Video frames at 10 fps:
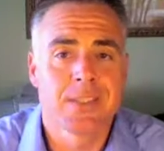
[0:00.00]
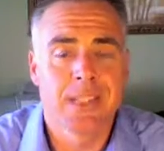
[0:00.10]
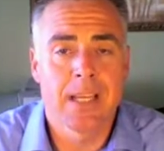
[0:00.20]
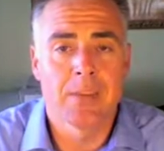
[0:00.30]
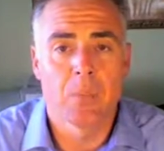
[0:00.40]
and
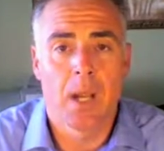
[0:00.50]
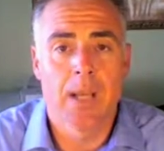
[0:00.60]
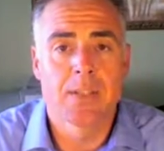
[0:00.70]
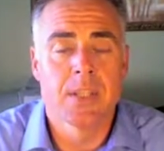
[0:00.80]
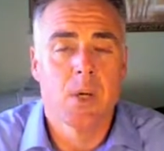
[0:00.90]

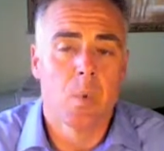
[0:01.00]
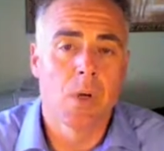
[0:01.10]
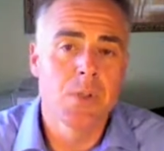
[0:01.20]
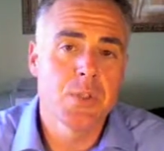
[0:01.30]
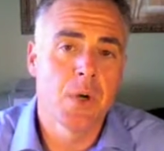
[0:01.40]
sales-wise,
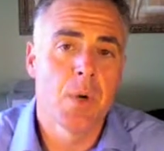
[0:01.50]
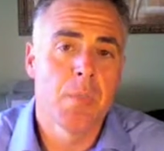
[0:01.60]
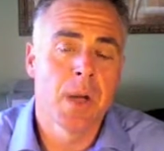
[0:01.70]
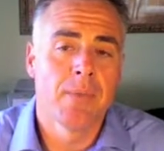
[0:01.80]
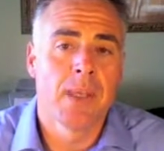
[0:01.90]
once you go
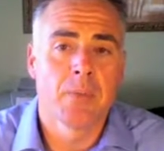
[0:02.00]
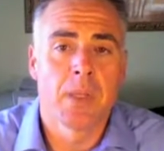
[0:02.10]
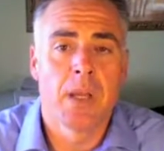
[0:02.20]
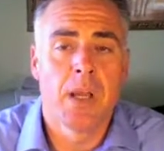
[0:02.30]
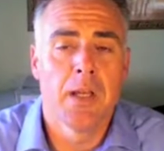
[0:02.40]
above that
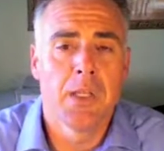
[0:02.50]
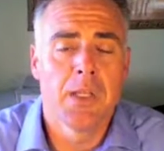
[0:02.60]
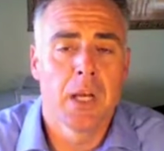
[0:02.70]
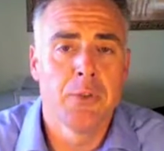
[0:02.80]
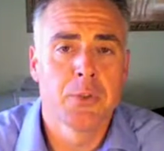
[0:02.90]

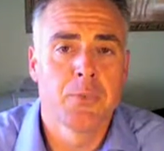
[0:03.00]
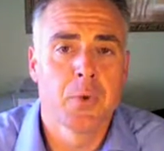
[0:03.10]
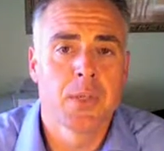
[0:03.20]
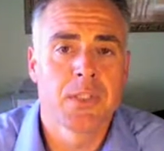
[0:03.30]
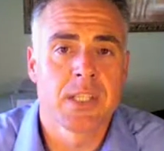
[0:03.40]

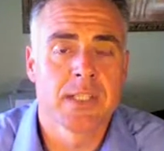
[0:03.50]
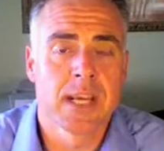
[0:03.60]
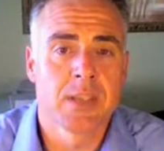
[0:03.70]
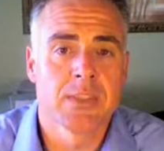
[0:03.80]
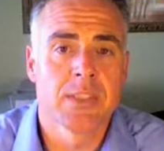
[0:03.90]

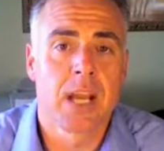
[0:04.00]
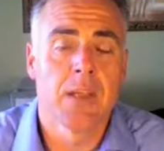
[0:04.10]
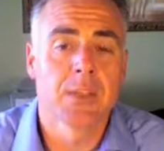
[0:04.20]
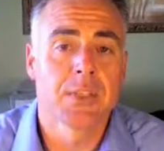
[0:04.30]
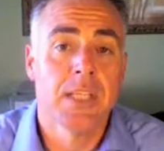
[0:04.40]

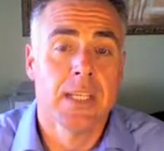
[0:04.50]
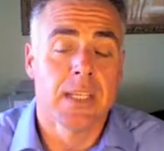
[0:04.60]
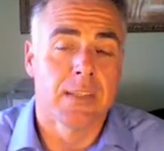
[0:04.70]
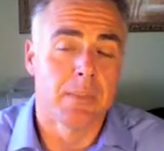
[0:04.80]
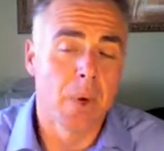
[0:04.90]
$346,000,
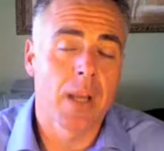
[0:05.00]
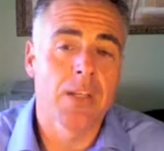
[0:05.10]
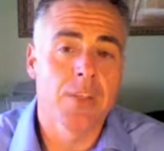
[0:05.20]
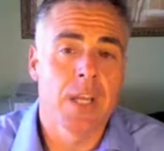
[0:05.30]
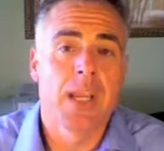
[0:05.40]
the
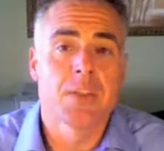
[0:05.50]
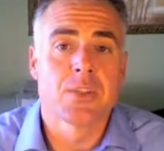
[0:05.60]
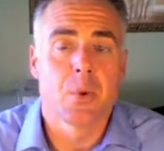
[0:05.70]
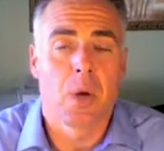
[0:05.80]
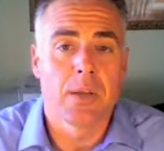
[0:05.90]
market
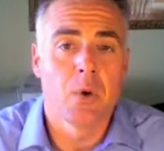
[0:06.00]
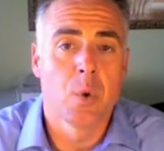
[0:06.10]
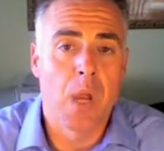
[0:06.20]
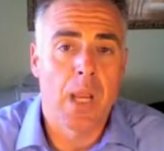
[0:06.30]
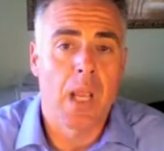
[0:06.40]
changes quite
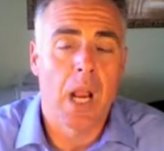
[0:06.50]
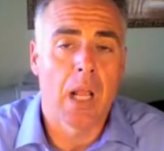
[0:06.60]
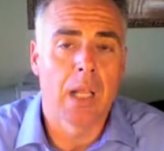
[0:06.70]
quickly.